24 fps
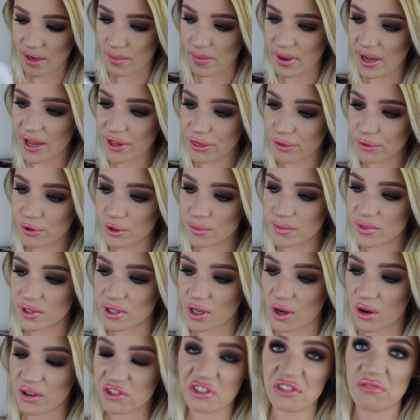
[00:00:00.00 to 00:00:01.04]
in a bathroom,
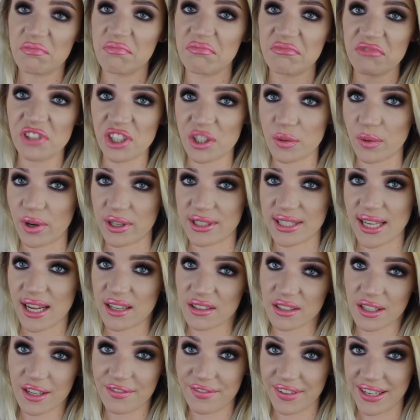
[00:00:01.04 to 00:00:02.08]
so it just works out,
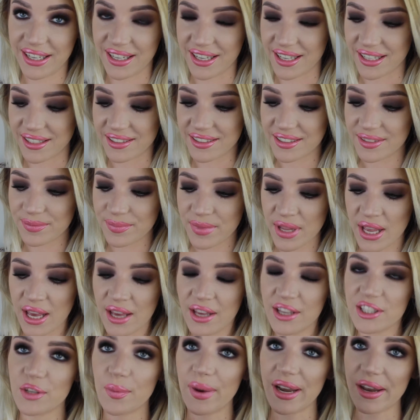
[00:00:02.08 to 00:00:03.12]
it's convenient.
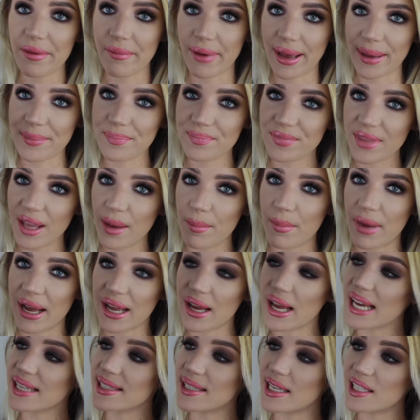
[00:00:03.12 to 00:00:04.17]
So anyway,
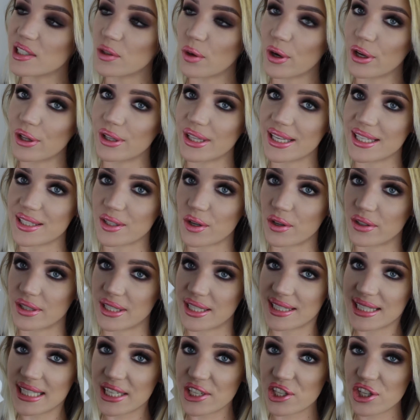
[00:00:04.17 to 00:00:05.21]
my excess oil is on
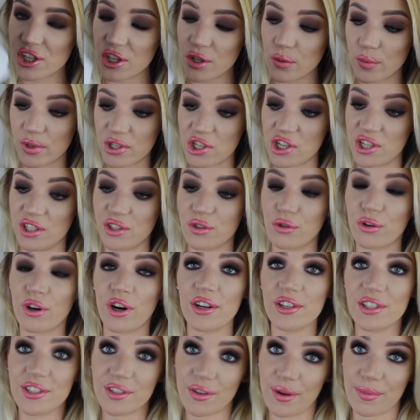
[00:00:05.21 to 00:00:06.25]
this tissue, which is
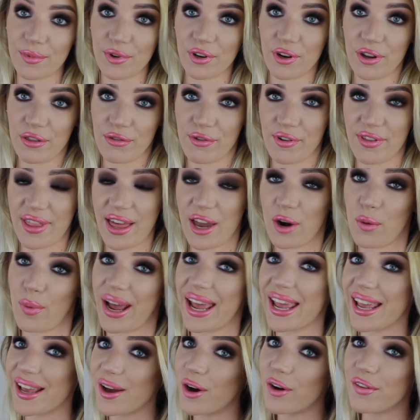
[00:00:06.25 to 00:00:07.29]
gross, so I'm going to throw that
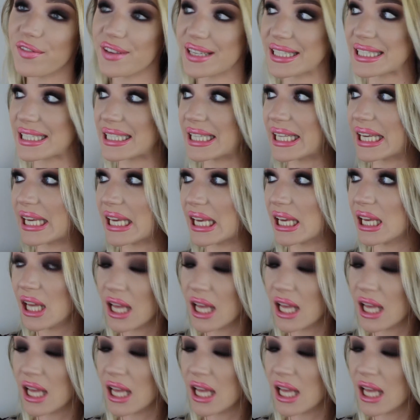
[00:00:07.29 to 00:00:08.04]
away, obviously.